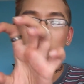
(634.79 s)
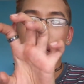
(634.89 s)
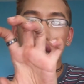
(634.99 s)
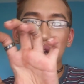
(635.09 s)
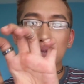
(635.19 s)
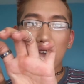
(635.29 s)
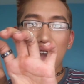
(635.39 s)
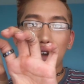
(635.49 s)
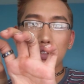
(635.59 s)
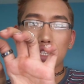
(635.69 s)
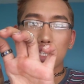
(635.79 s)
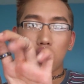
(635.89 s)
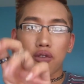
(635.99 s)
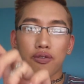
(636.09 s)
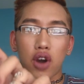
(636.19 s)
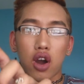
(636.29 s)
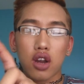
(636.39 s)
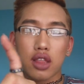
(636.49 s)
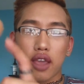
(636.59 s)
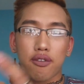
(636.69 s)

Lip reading: comes out so far, like,